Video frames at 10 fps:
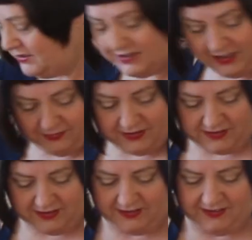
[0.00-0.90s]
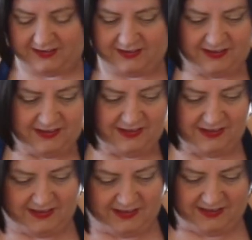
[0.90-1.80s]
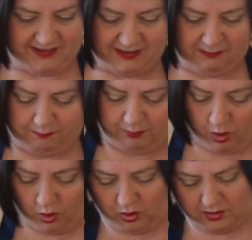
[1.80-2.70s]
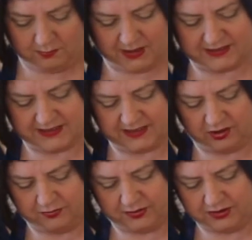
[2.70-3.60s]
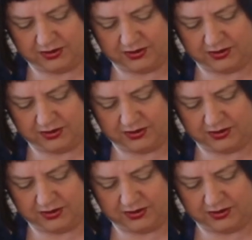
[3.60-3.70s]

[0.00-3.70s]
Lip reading: to definitely pour myself a